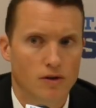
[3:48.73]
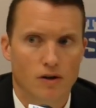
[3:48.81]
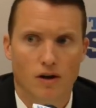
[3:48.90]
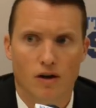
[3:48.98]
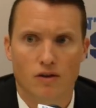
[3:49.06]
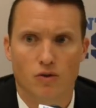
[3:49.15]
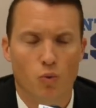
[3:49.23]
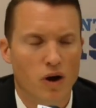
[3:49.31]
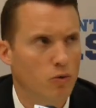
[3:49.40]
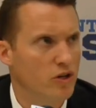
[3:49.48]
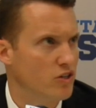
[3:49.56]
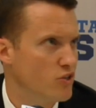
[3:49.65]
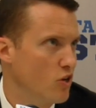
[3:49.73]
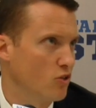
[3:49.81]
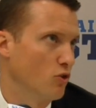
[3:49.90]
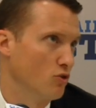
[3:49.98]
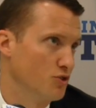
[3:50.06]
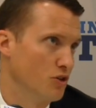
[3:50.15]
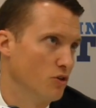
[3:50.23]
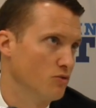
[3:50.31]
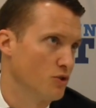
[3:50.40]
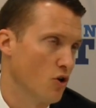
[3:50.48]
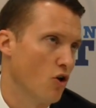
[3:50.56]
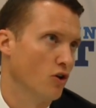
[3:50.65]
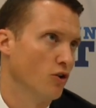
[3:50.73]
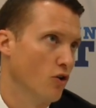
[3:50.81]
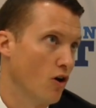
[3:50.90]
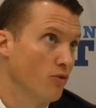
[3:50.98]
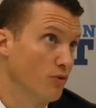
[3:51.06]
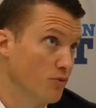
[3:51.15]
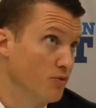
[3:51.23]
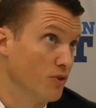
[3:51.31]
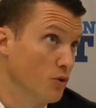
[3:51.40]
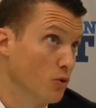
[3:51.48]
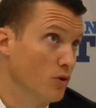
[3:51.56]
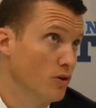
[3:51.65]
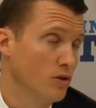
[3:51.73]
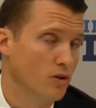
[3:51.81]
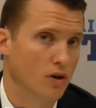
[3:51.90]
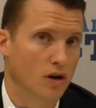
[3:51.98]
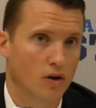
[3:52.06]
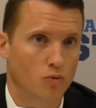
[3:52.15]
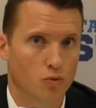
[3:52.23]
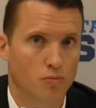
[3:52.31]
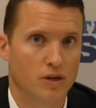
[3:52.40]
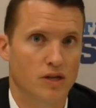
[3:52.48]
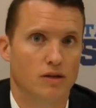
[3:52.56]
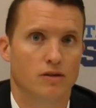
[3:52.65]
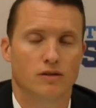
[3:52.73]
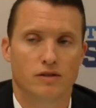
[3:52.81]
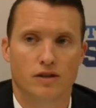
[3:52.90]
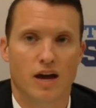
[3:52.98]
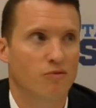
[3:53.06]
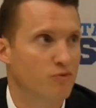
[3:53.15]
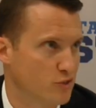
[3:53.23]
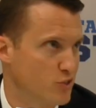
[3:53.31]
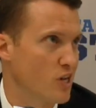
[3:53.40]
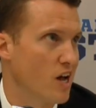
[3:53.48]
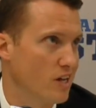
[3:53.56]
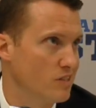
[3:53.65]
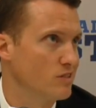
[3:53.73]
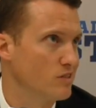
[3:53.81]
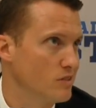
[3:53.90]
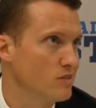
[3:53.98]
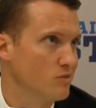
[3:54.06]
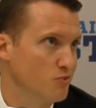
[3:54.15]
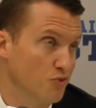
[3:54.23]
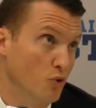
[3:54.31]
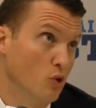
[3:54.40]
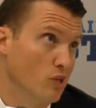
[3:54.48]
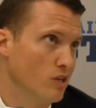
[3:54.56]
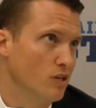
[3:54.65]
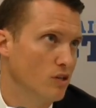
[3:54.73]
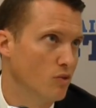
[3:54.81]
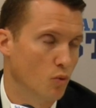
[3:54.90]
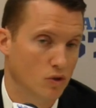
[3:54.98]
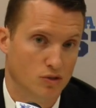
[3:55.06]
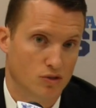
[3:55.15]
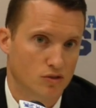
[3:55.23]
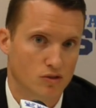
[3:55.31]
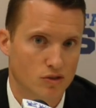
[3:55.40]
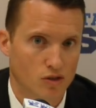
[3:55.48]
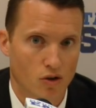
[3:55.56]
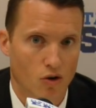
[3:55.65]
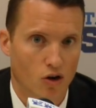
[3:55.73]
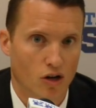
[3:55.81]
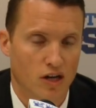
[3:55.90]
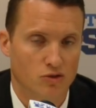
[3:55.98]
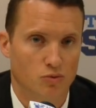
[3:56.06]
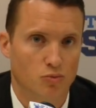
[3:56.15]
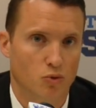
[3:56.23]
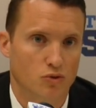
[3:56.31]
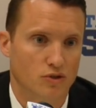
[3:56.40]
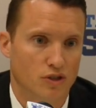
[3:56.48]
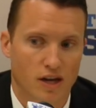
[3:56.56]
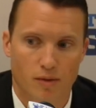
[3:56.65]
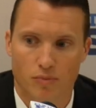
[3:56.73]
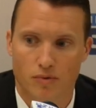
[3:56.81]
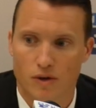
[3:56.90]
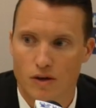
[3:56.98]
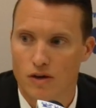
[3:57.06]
Uh, the way we conduct ourselves on and off the field uh, will be emphasized fully once you know our guys report to camp